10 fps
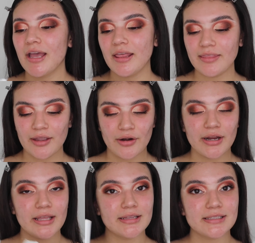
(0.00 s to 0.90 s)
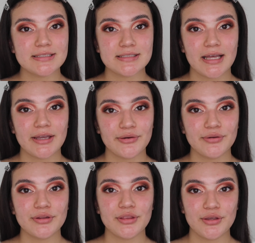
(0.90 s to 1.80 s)
and they are in the
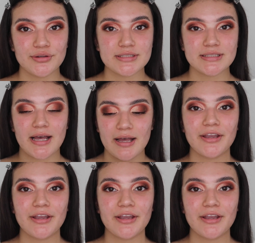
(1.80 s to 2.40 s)
style Diosa.